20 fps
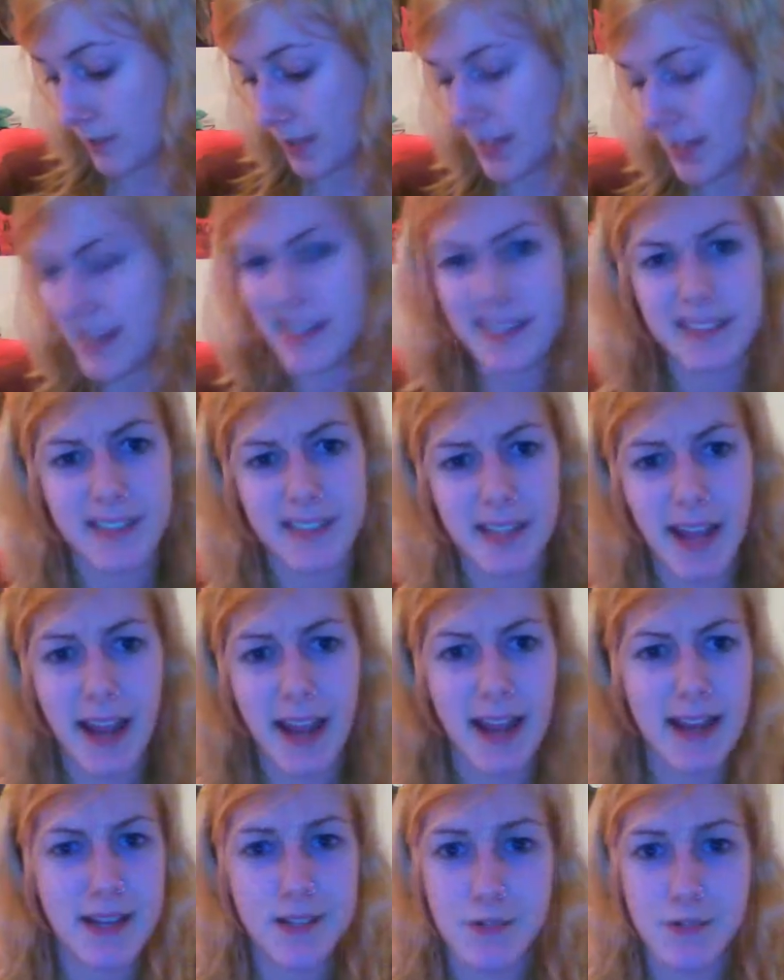But
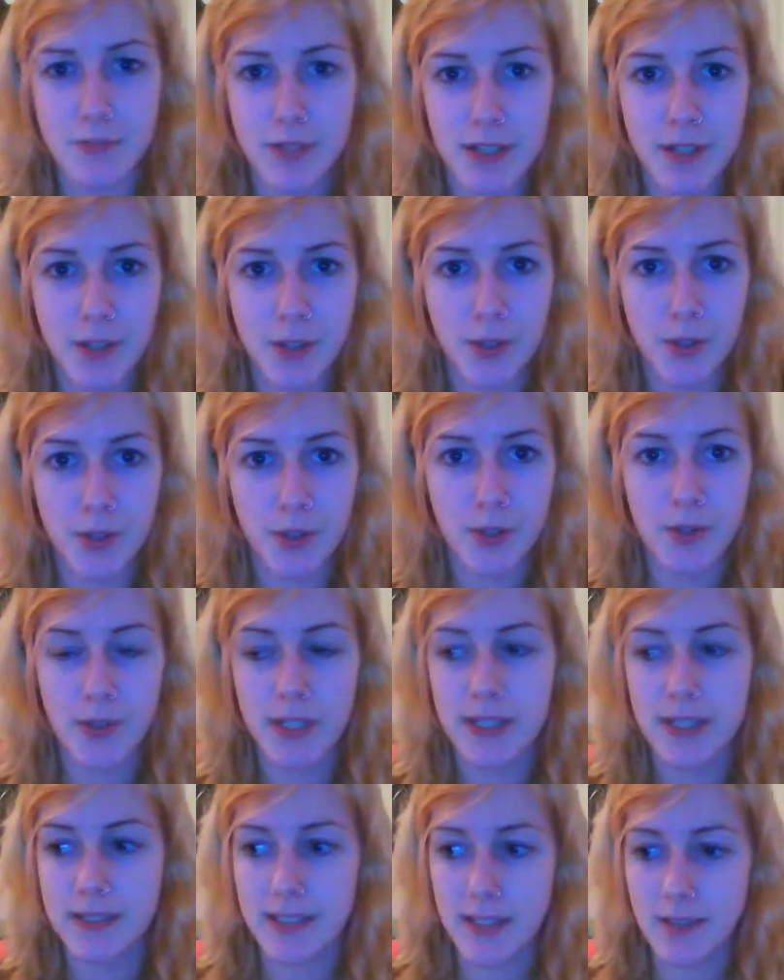he's really cool.
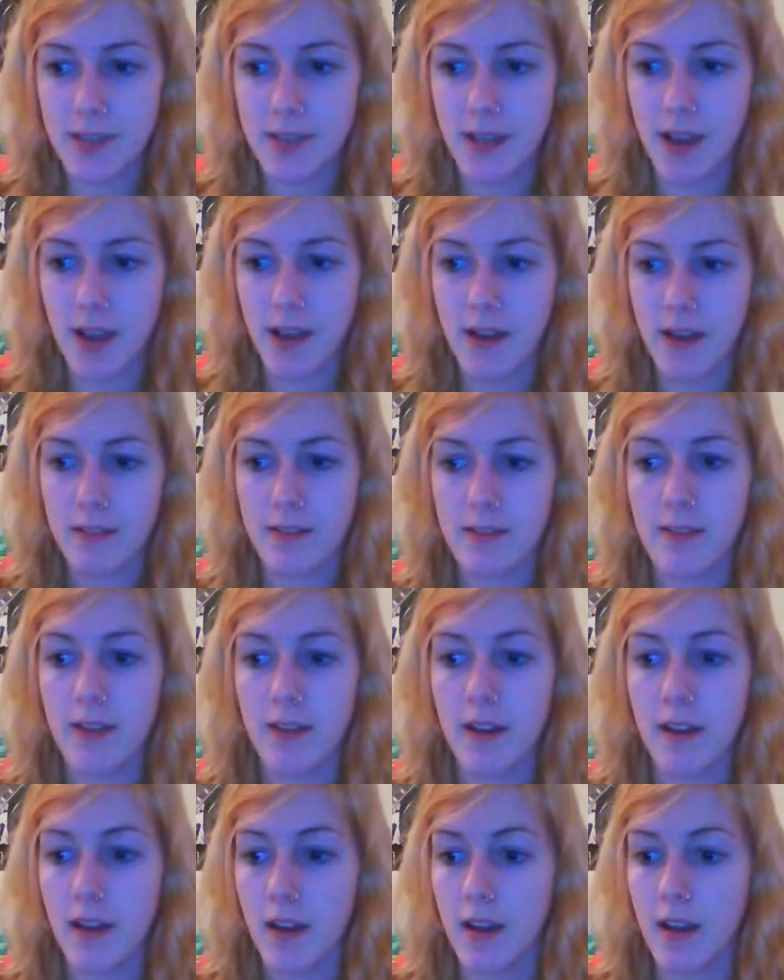He's down to earth.
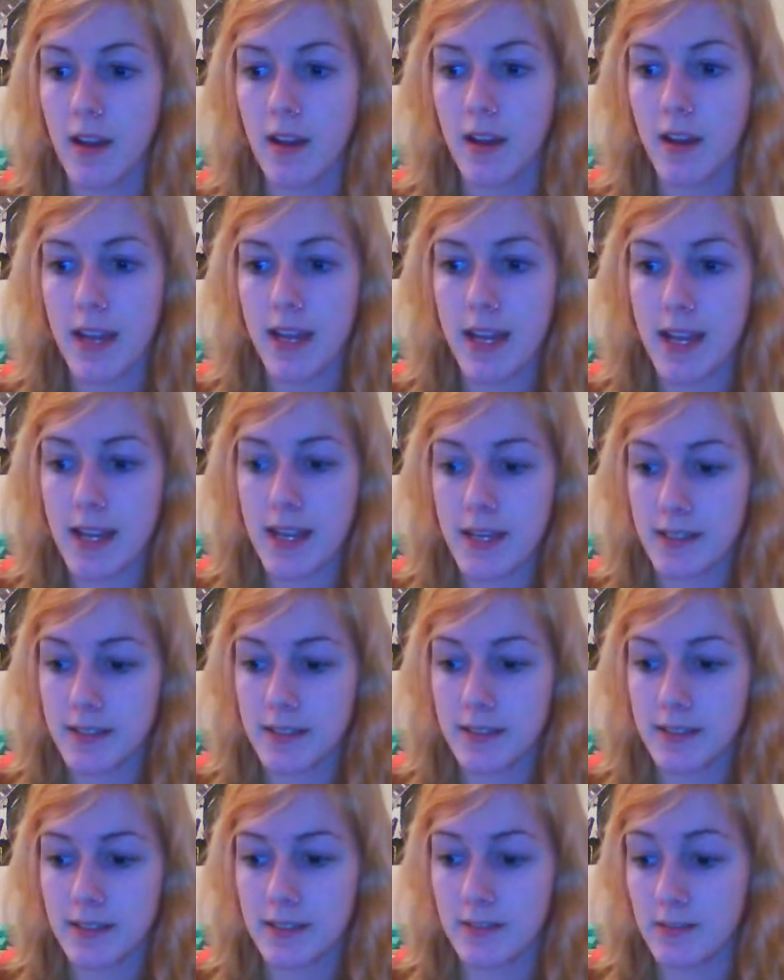
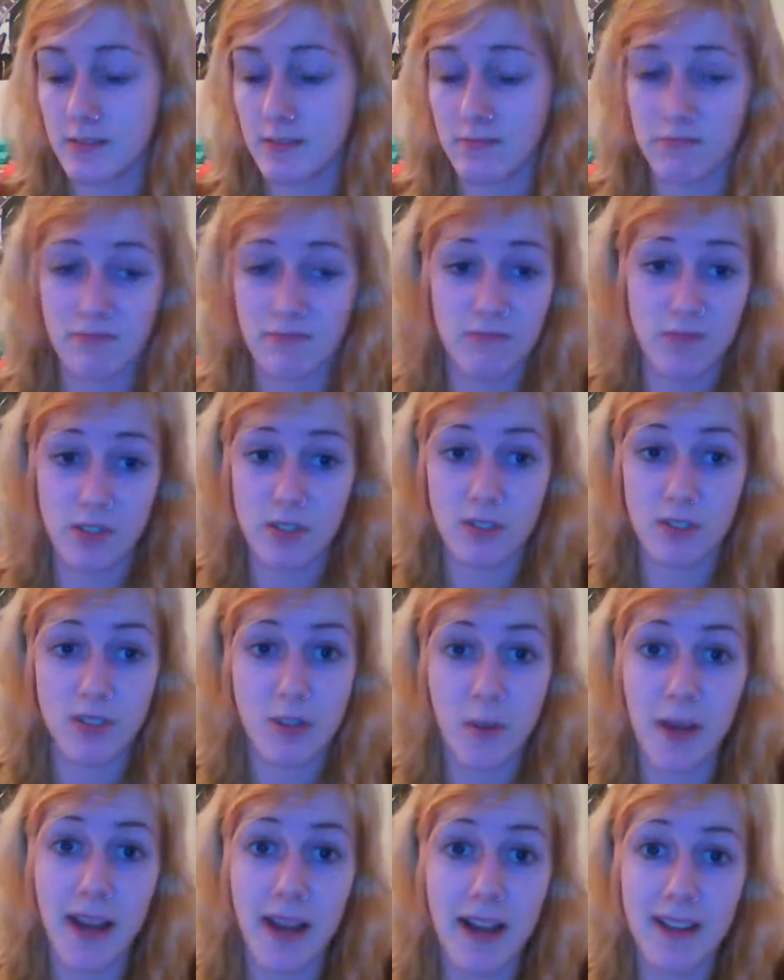He's not a
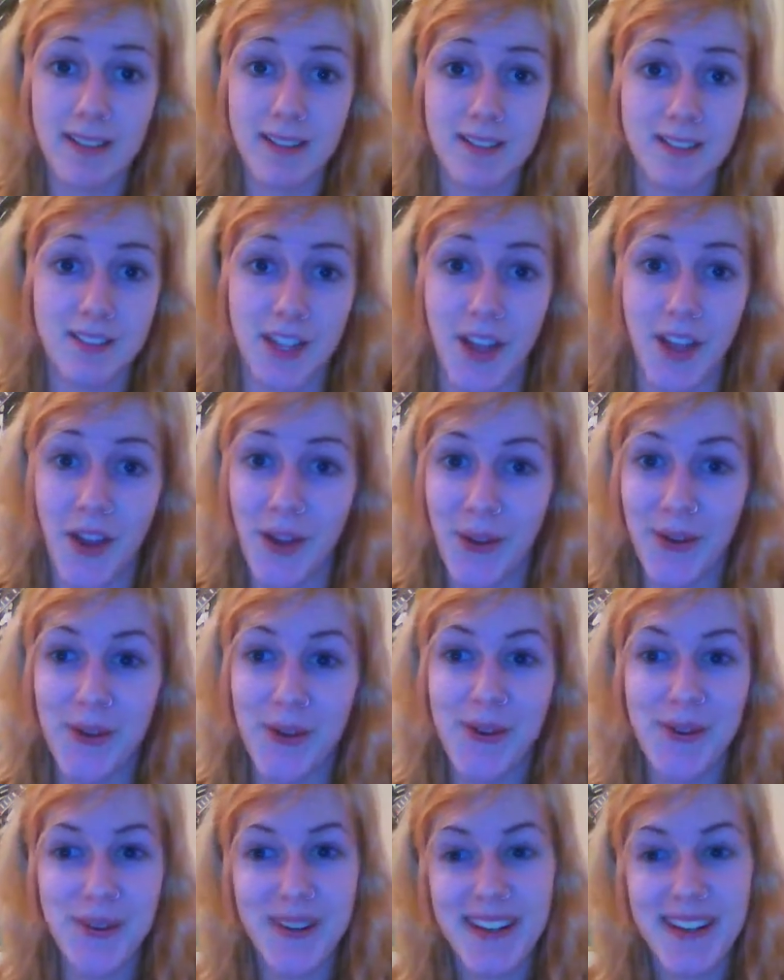twat, so
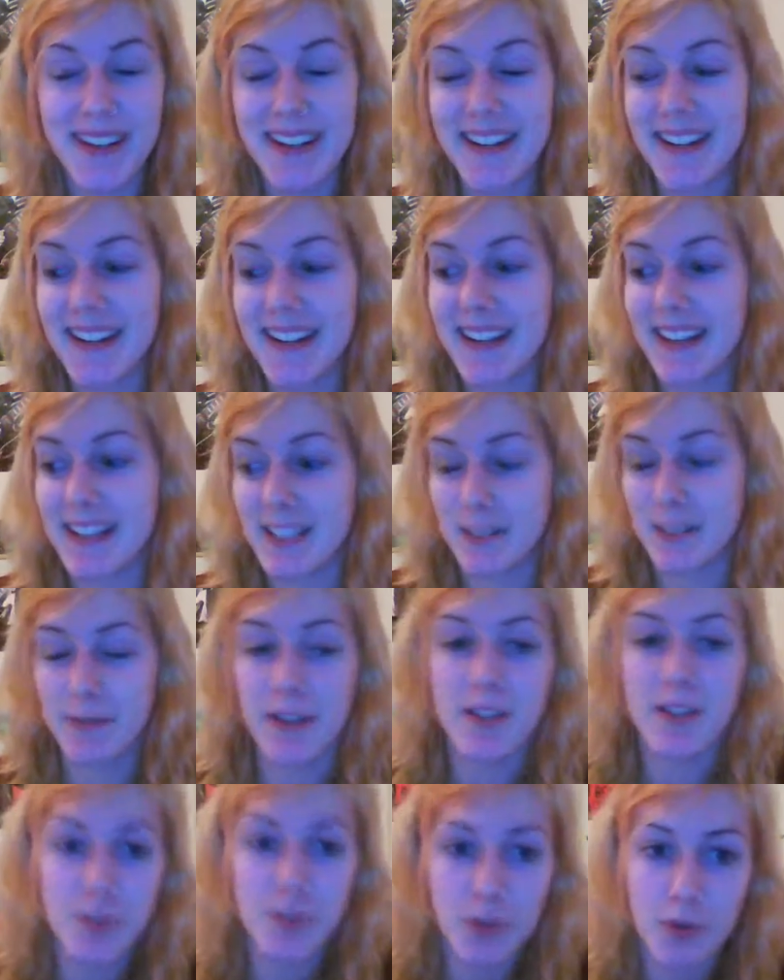he's
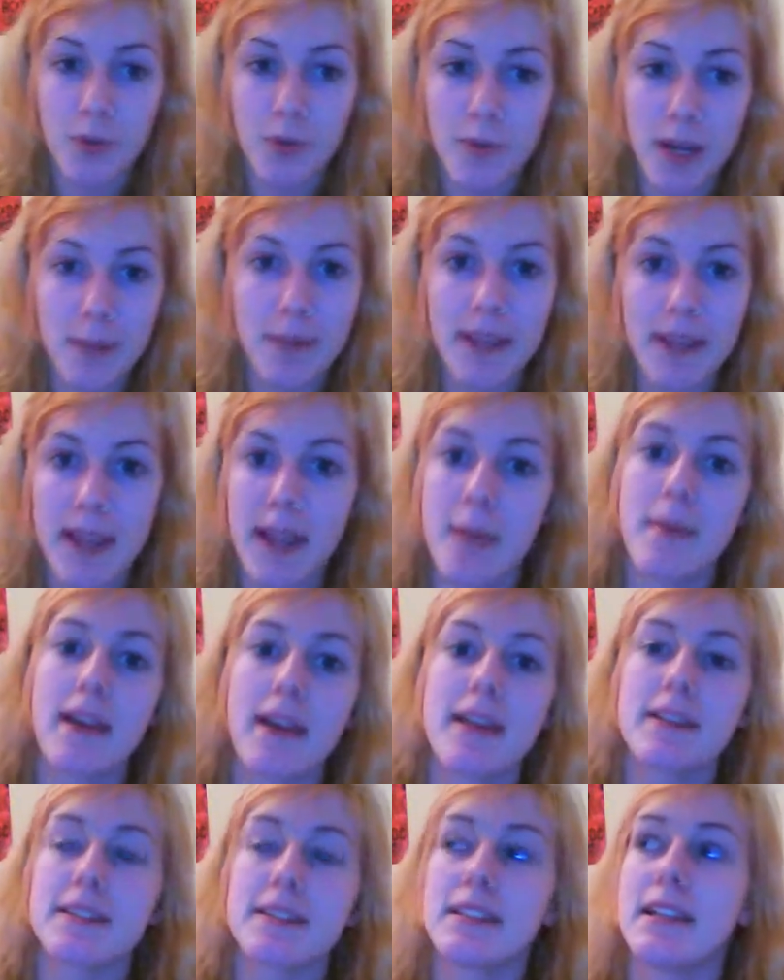friends with all my PA
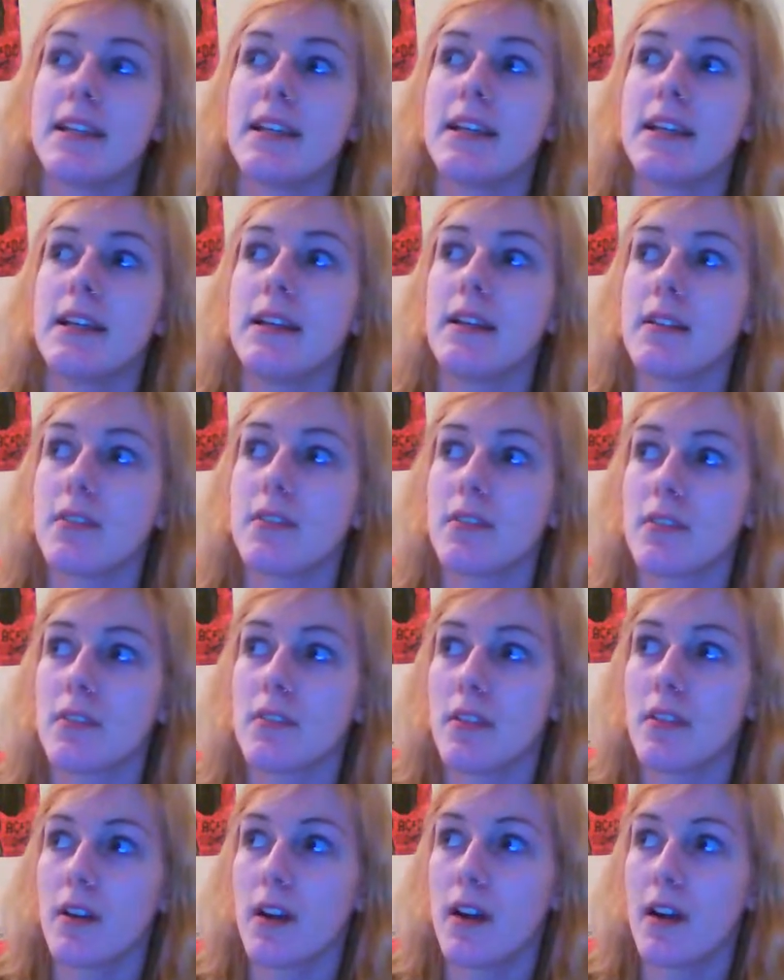mates.
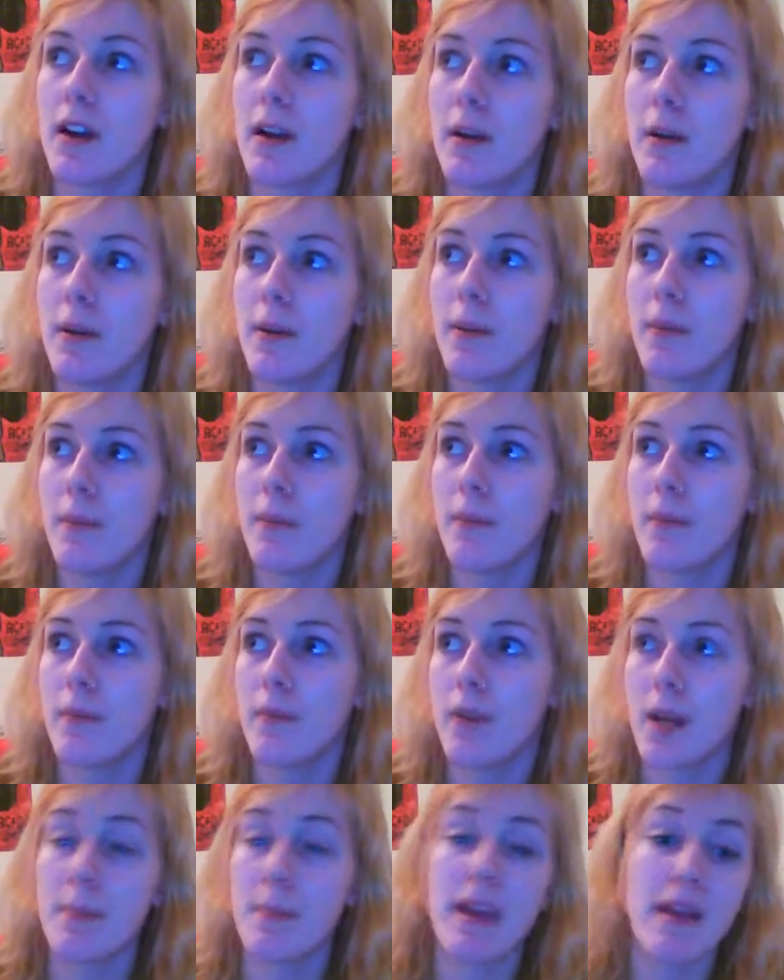
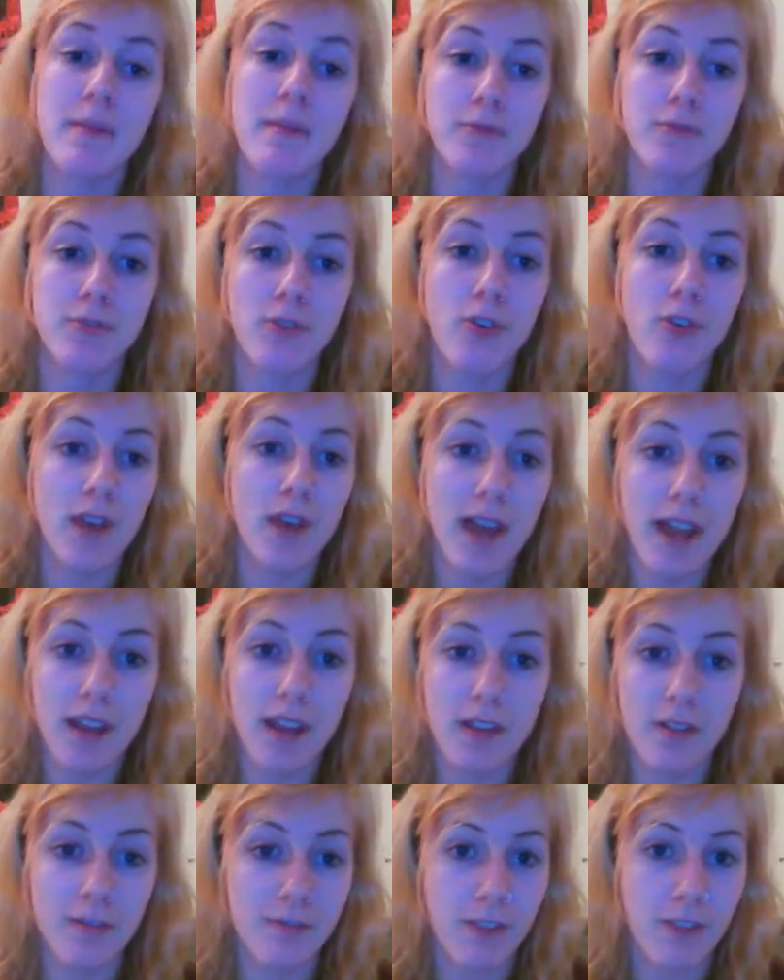I met him through
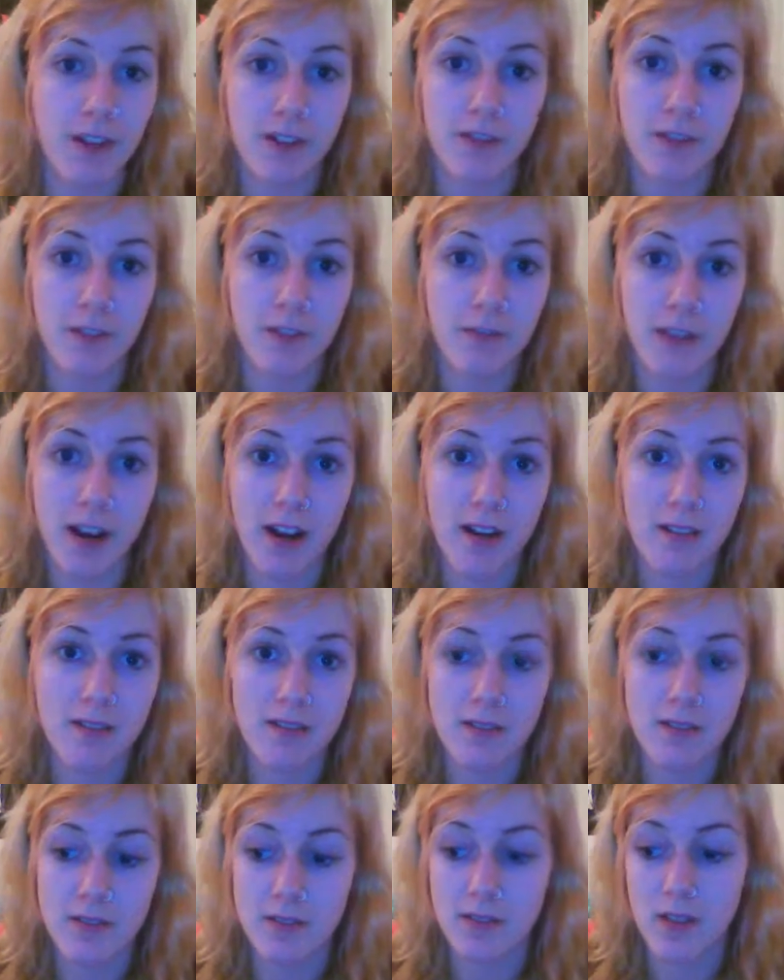like friend of a
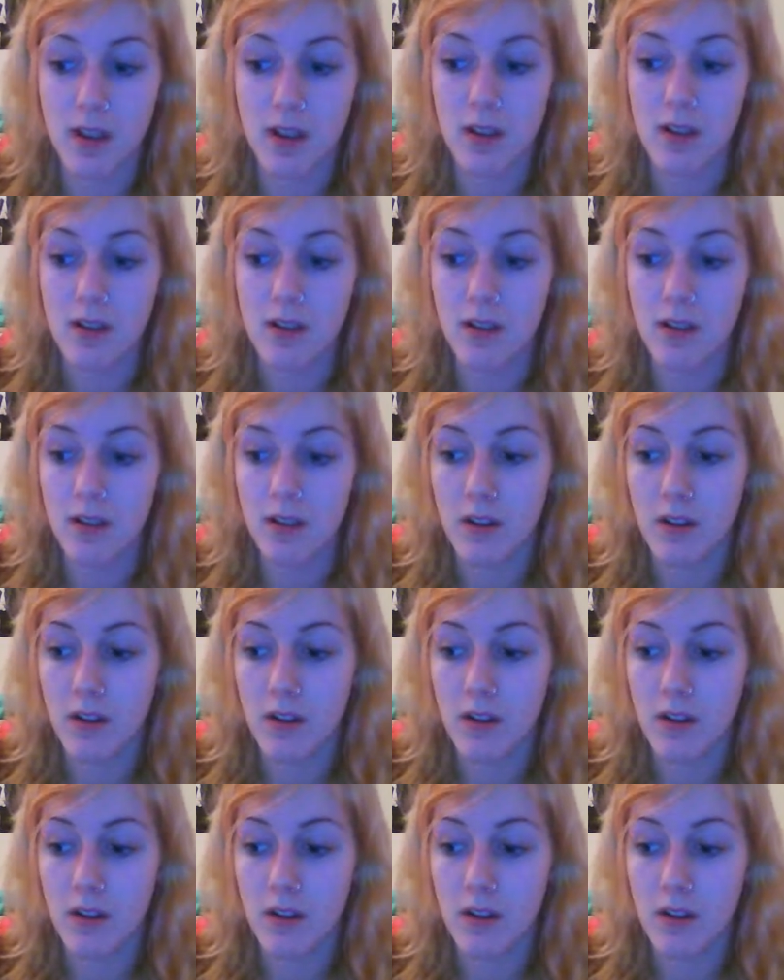friend, so